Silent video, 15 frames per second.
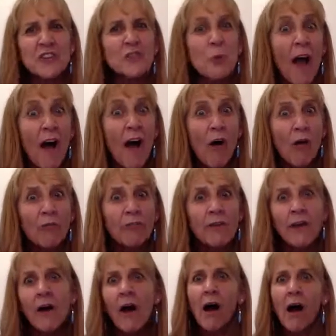12.
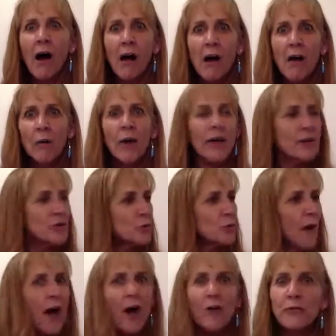Oh,
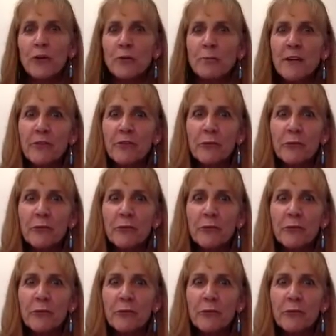12 could be